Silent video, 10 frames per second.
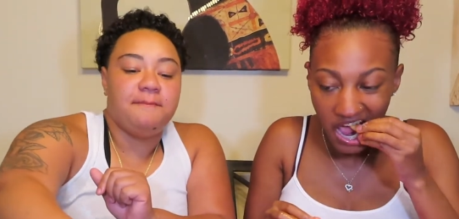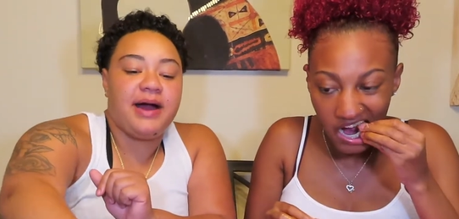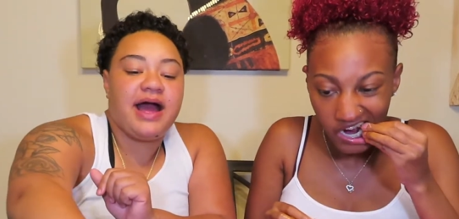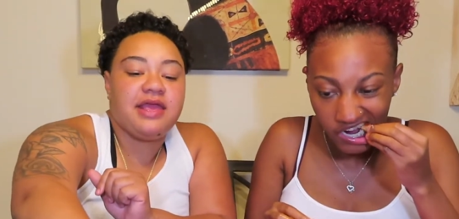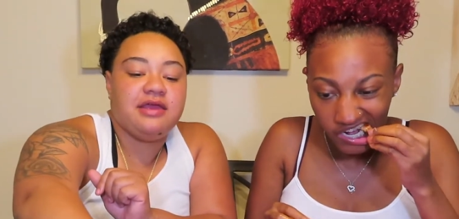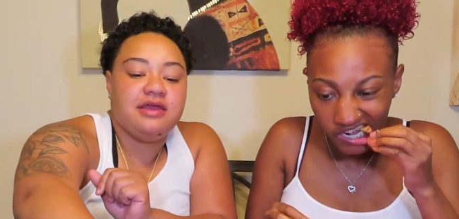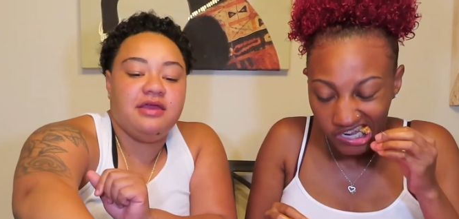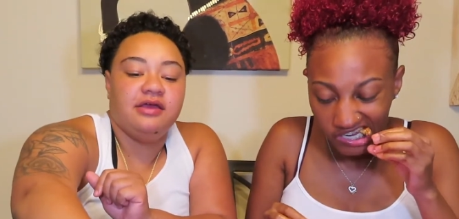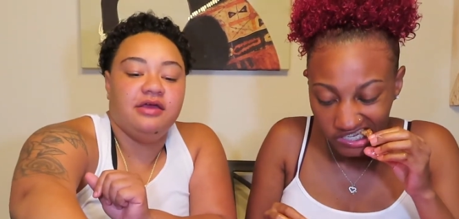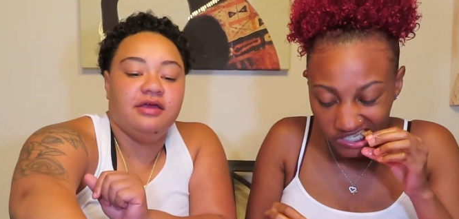Speaker 1: buy it,
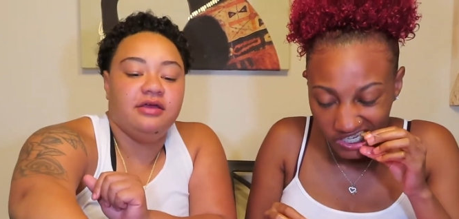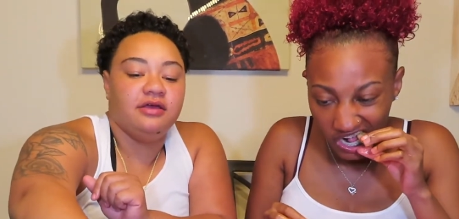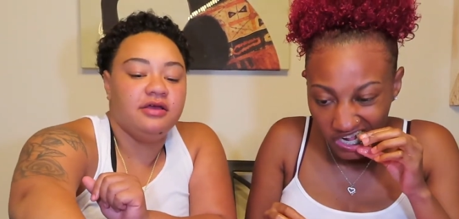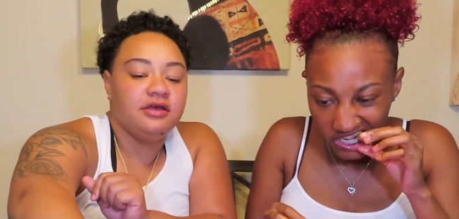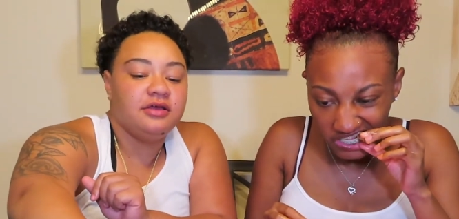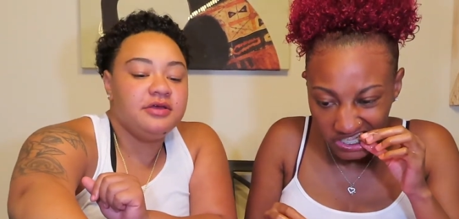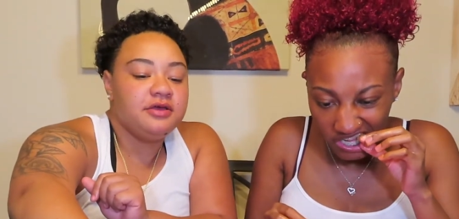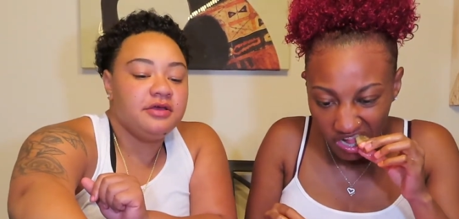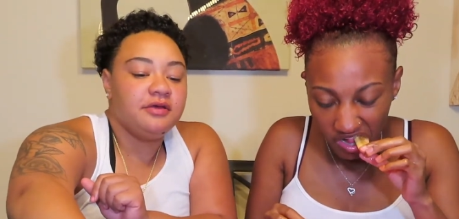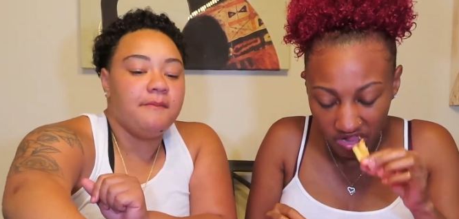
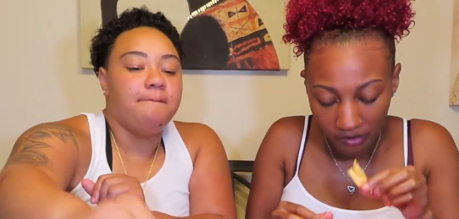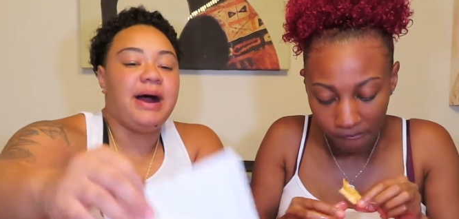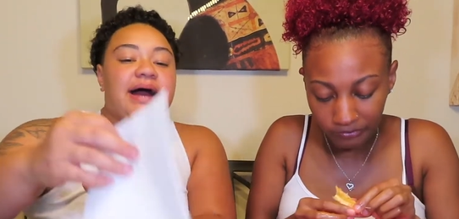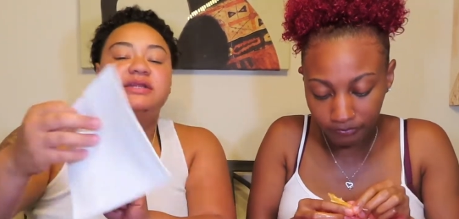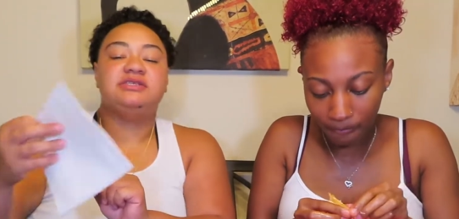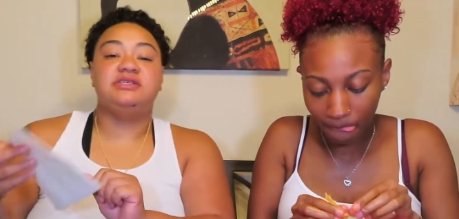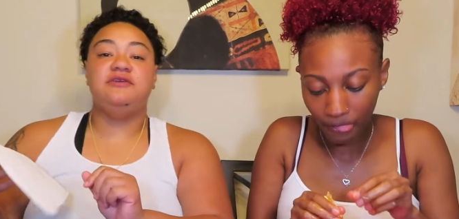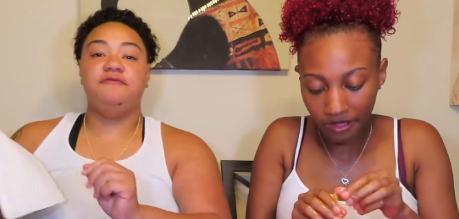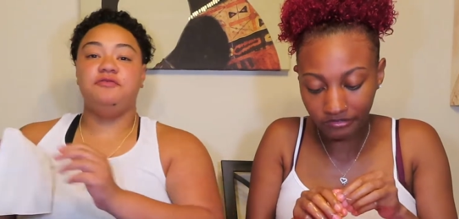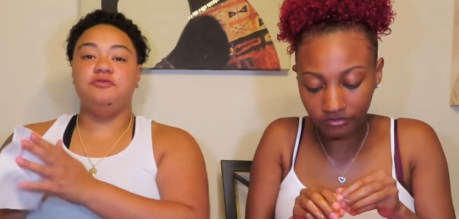buy the
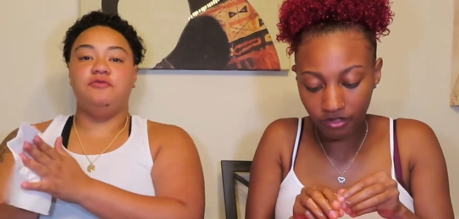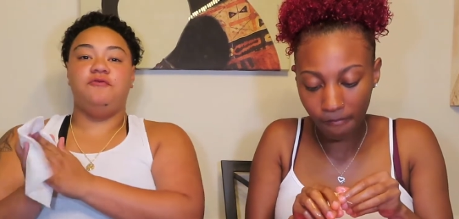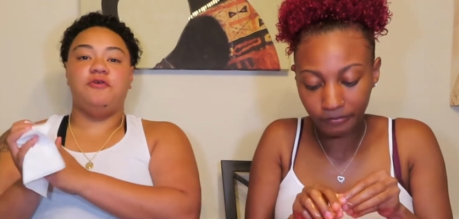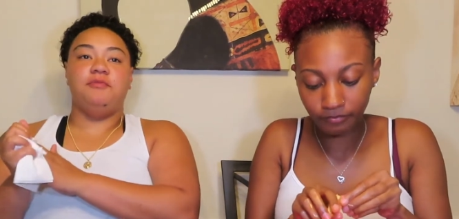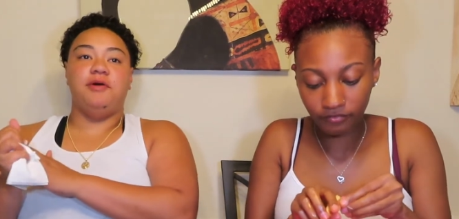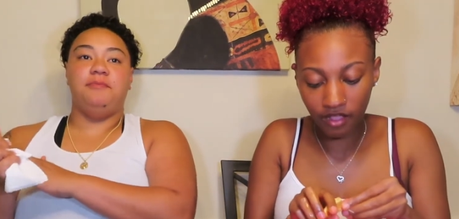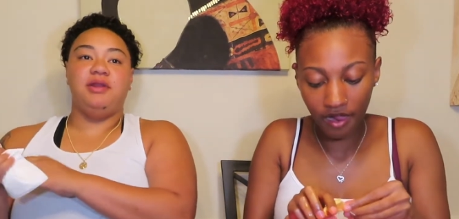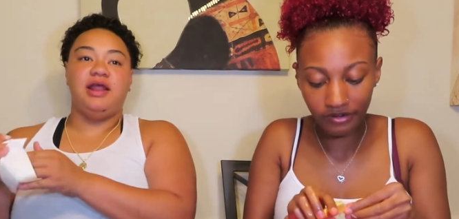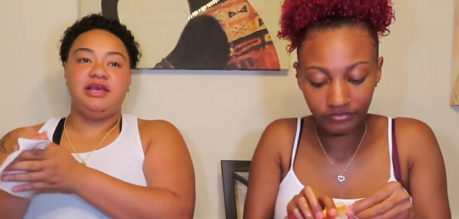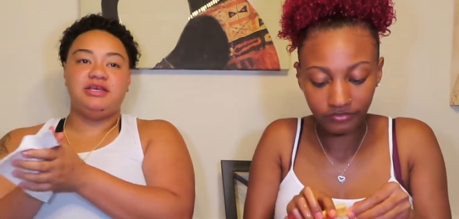seafood from a
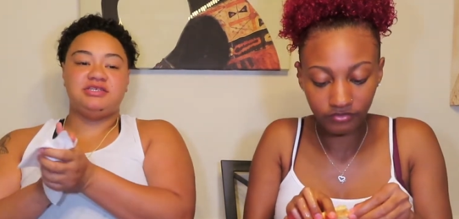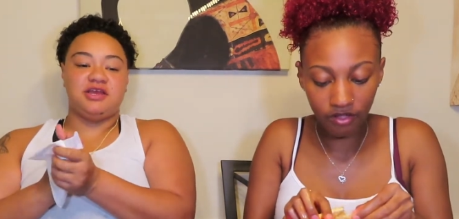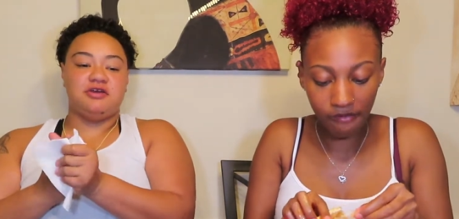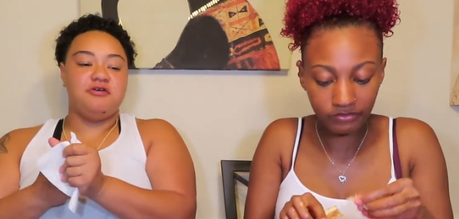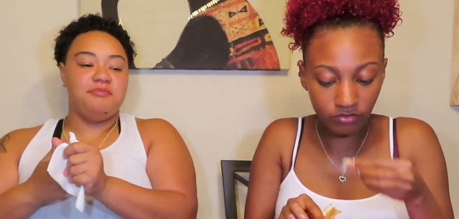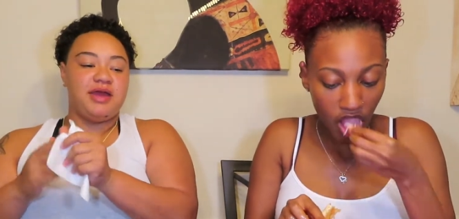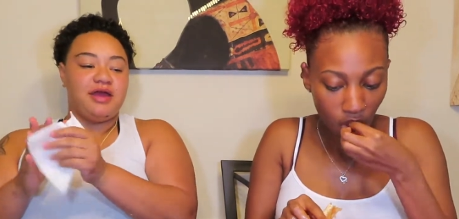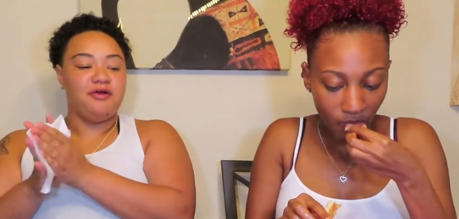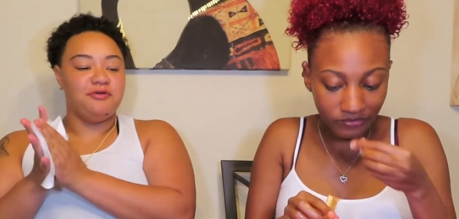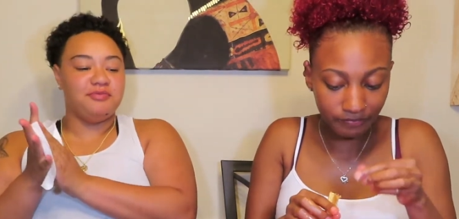place and come back
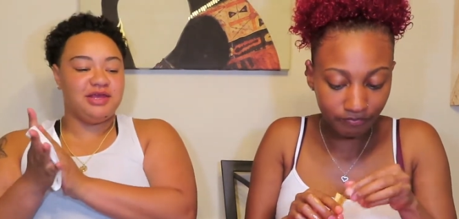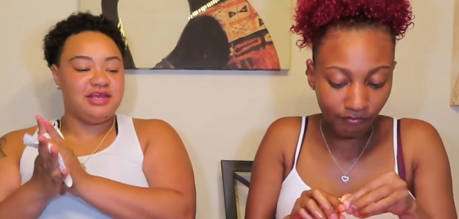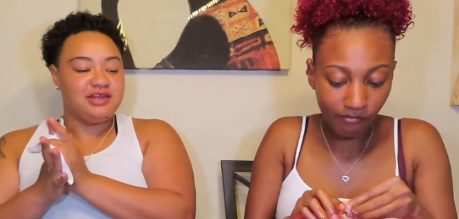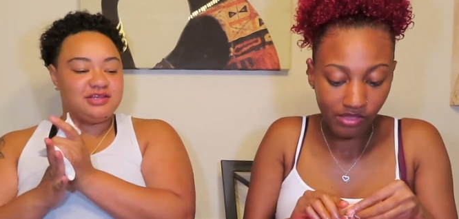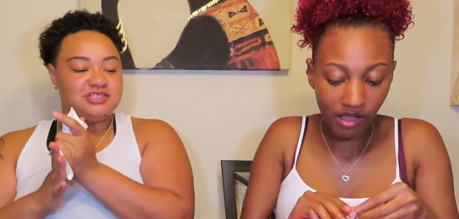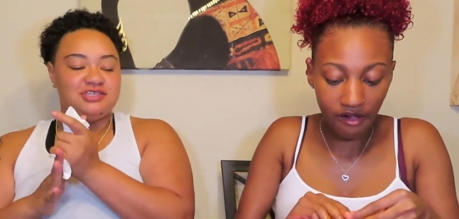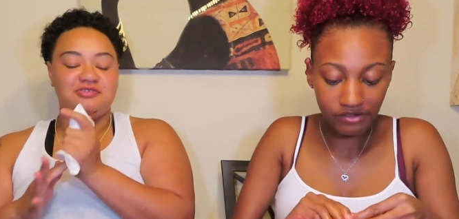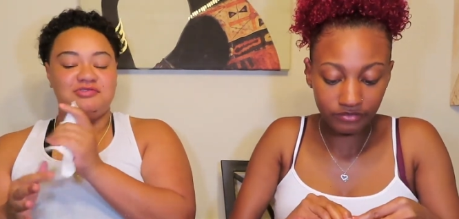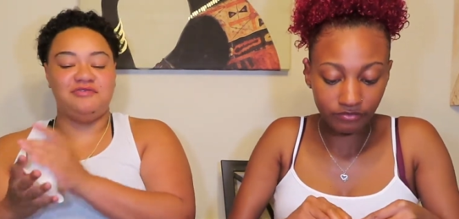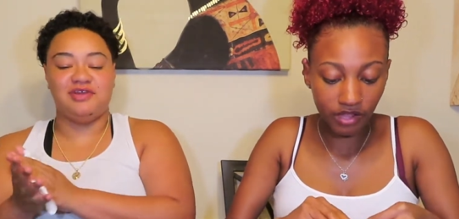home and eat it. She
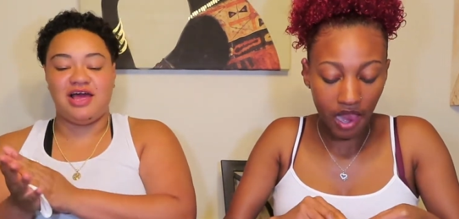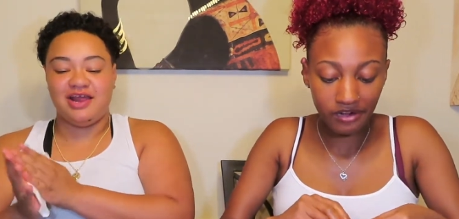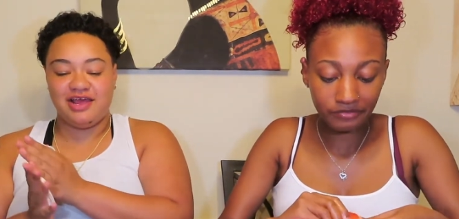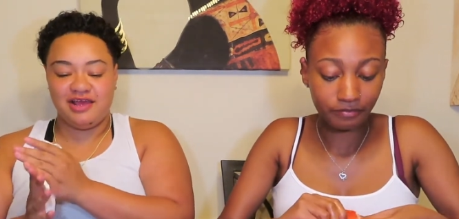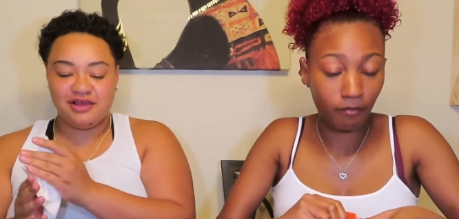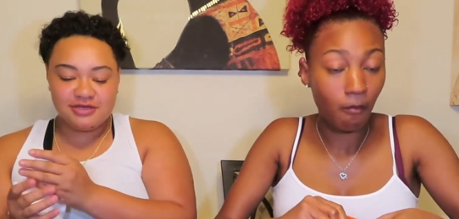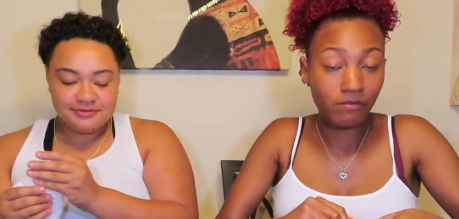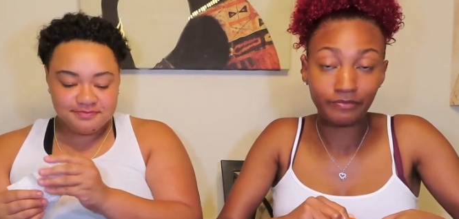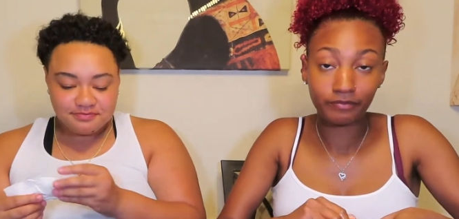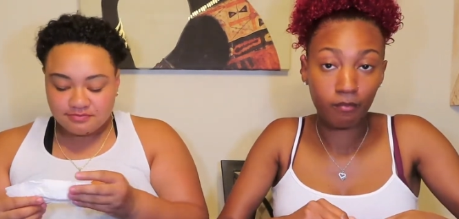don't even like that.
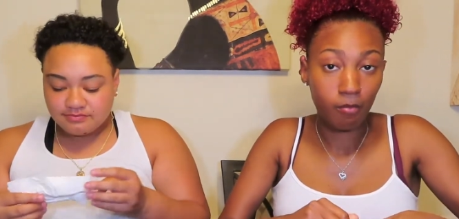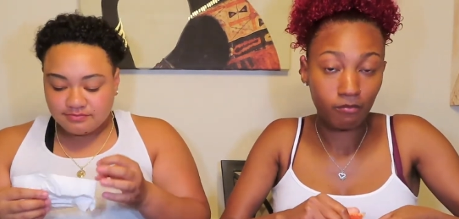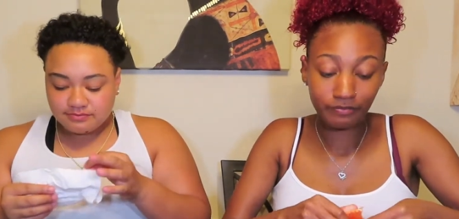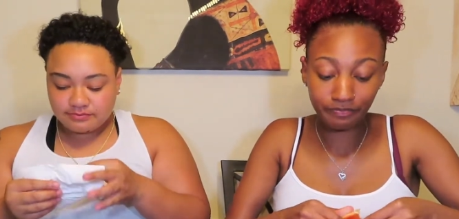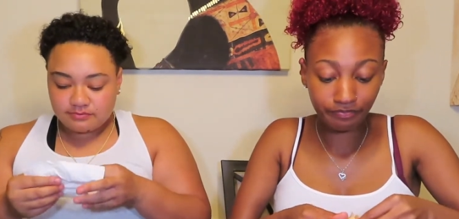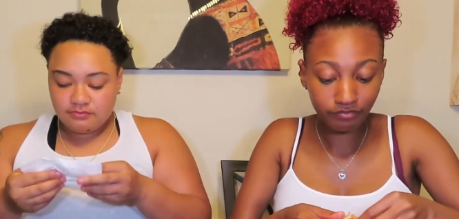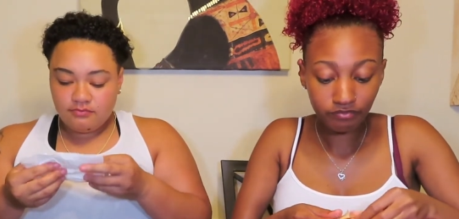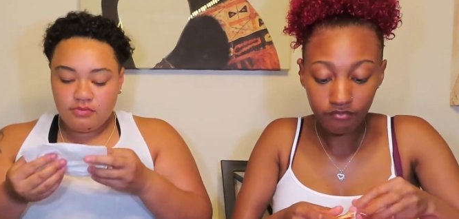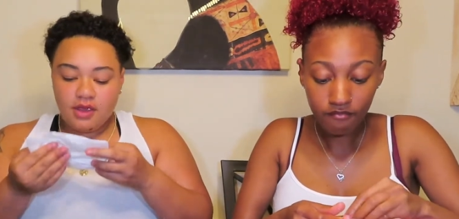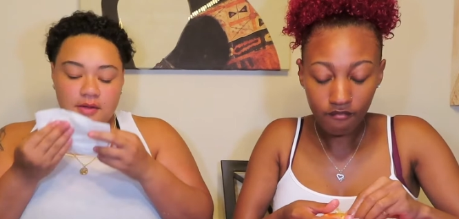
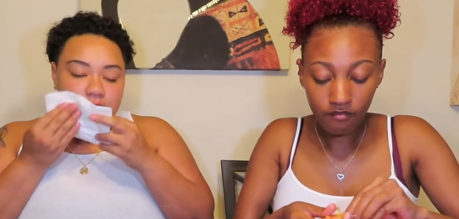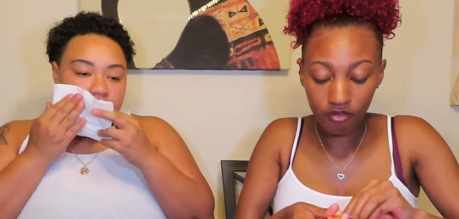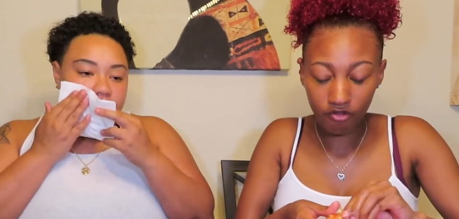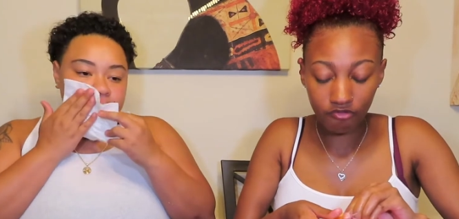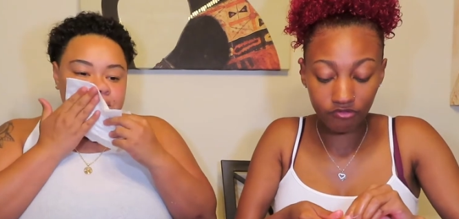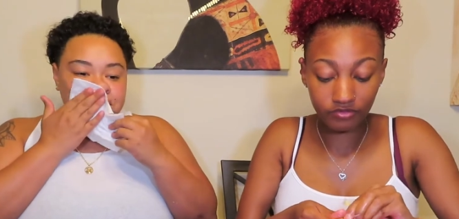But